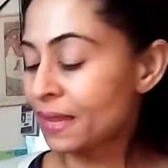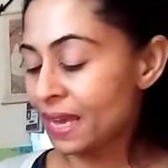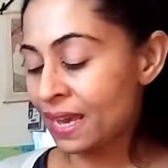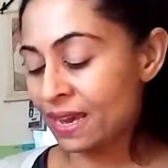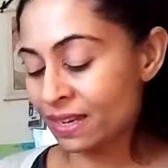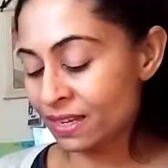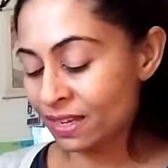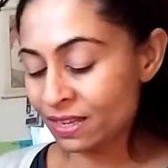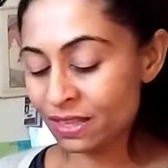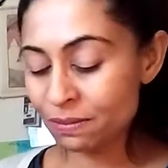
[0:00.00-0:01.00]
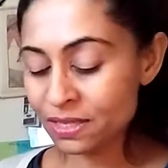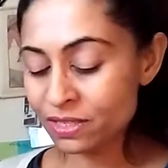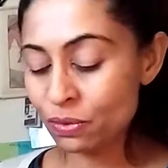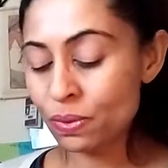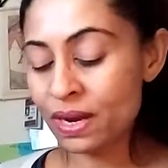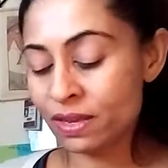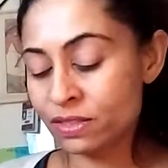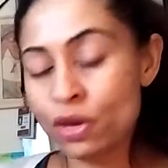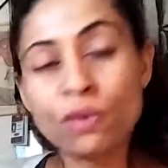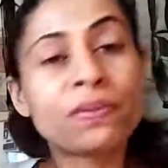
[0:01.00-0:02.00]
And let me see what
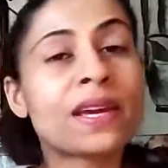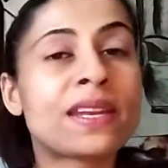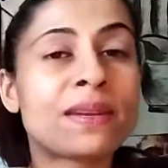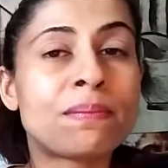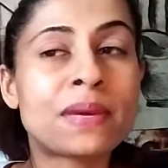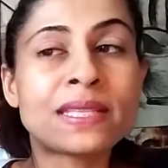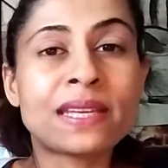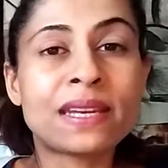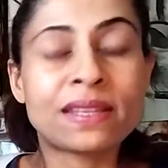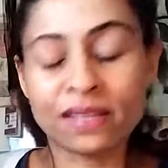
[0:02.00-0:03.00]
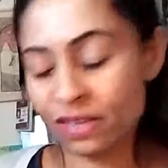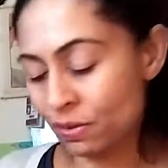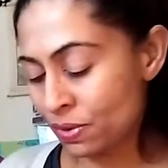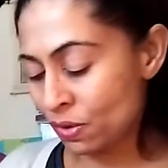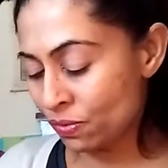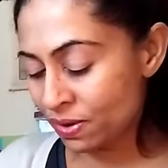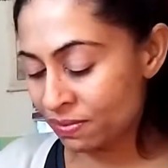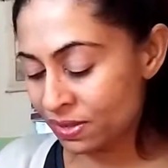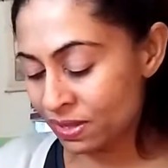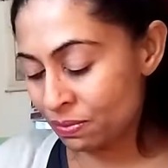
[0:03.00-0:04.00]
else. Hopefully I didn't miss anything, that I went over
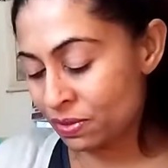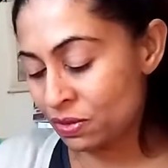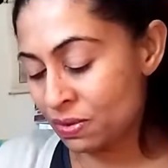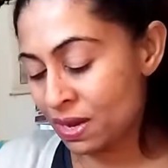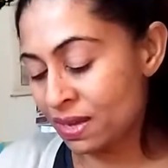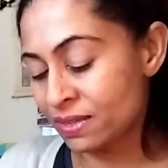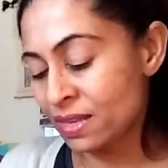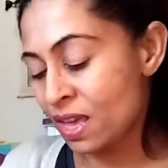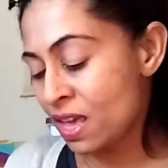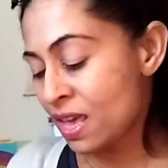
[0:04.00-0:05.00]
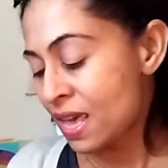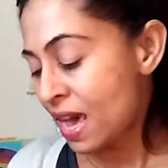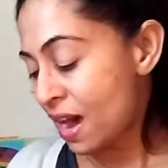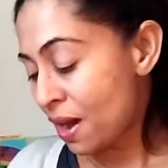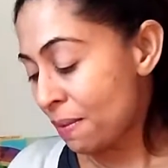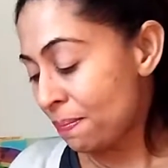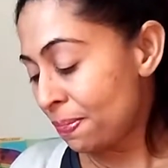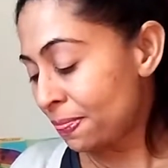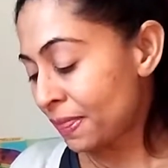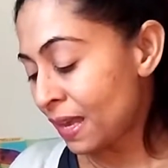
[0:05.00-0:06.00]
everything with you guys.
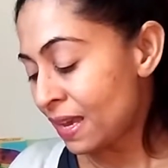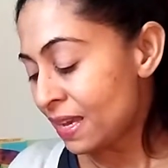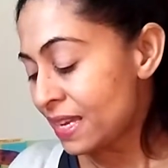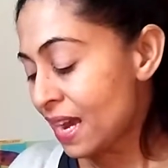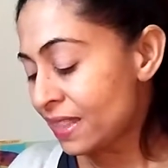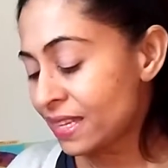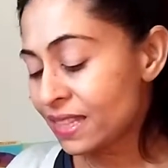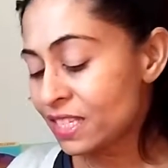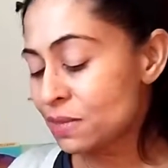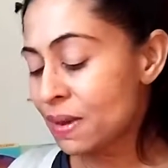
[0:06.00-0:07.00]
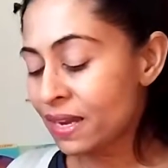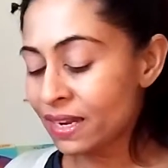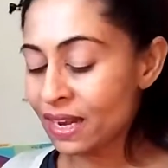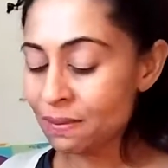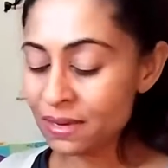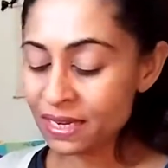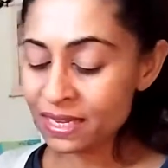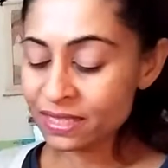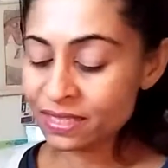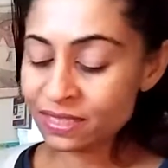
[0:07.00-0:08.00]
Yeah, I think that's about it. I mean,
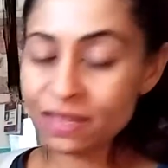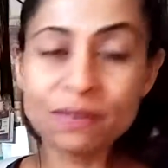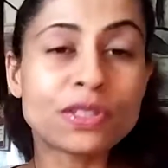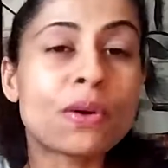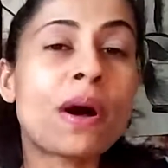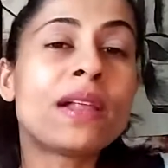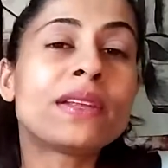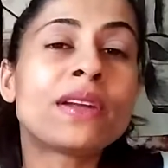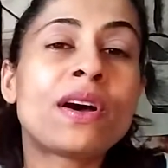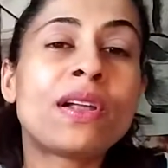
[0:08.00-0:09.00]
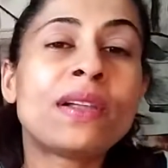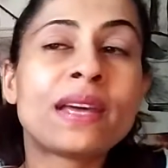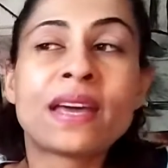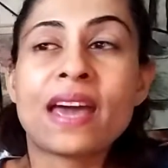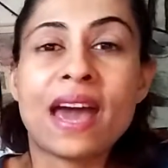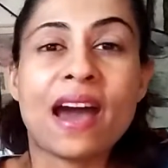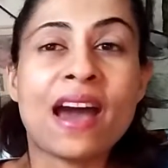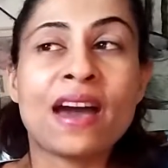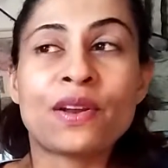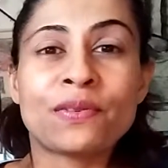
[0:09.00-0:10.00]
so all in all,
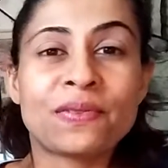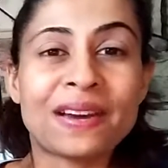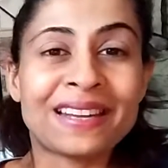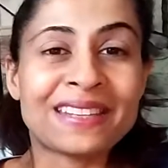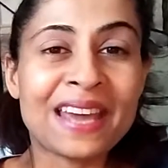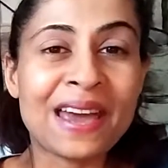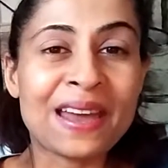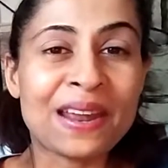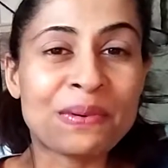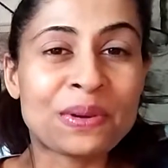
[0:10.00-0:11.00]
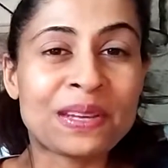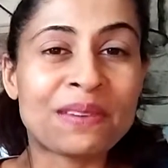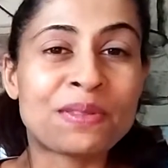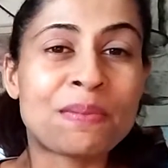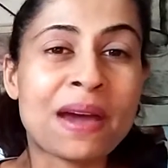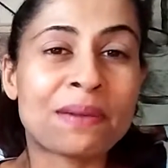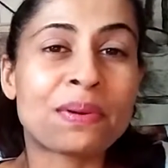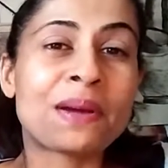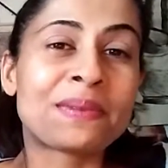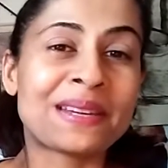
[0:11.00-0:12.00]
out of a 10, I would give the bag
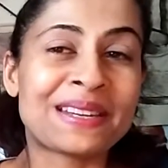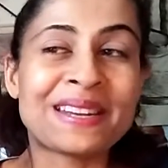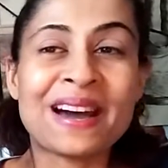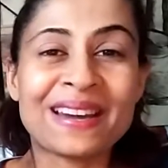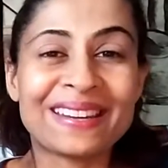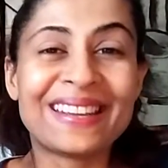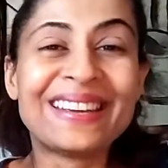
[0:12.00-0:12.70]
probably a 9.